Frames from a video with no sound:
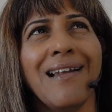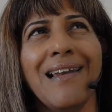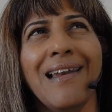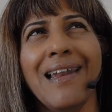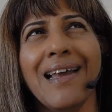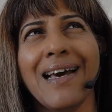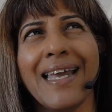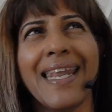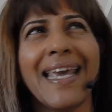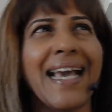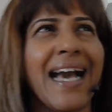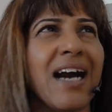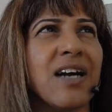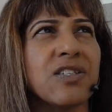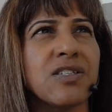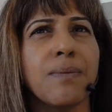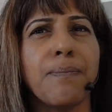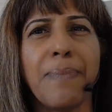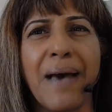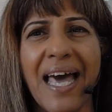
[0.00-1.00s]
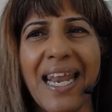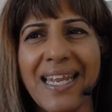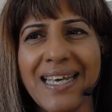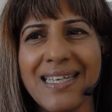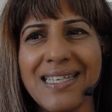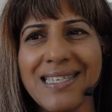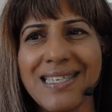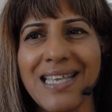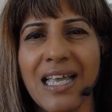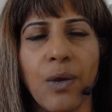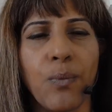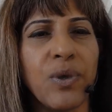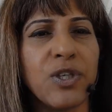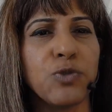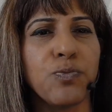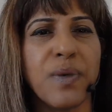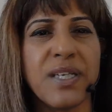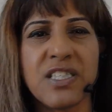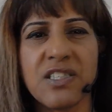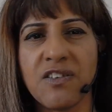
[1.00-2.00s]
learning how to balance like
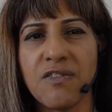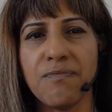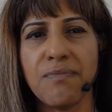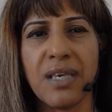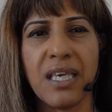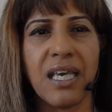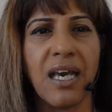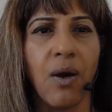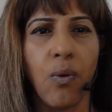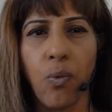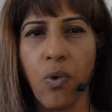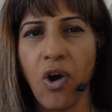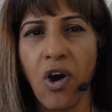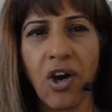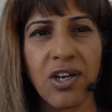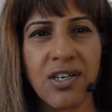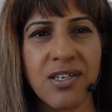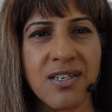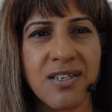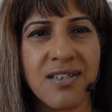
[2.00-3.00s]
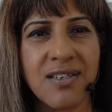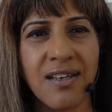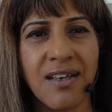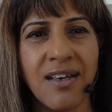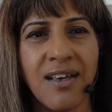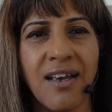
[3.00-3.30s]
which bits of me are what.